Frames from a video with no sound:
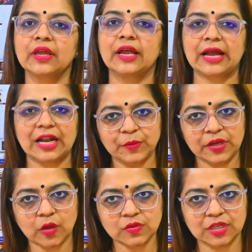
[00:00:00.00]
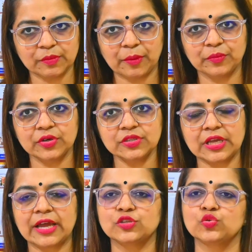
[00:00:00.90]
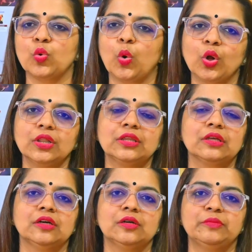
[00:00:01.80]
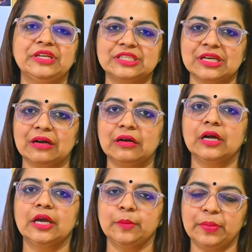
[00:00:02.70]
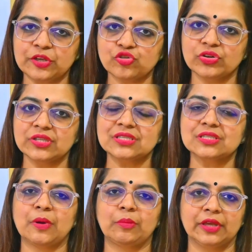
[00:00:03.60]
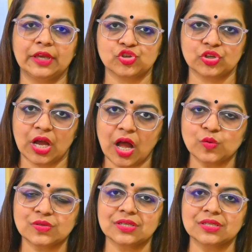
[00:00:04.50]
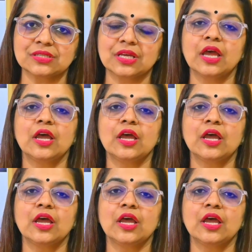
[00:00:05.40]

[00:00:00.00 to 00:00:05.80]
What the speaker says: Academic Council members, and to all the media patrons, publication houses,